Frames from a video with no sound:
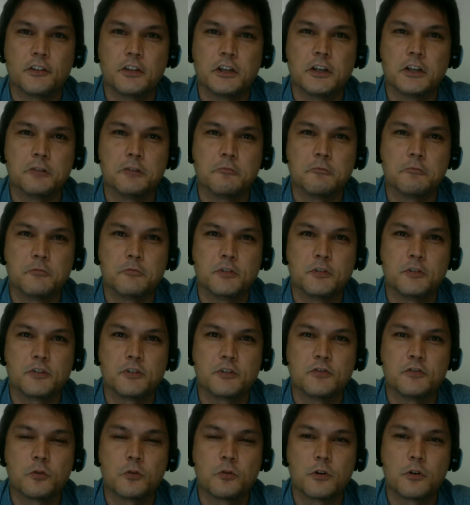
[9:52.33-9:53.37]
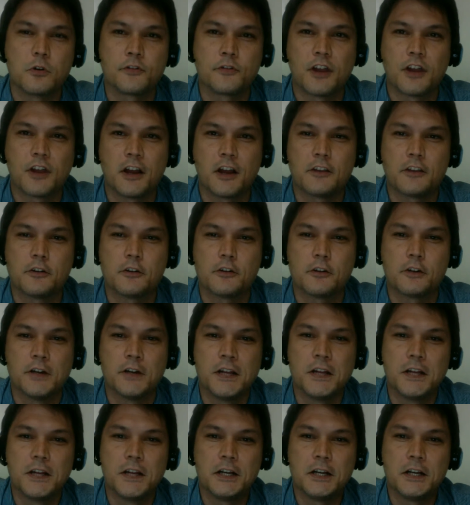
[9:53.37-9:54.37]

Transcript: a year, which dwarfs either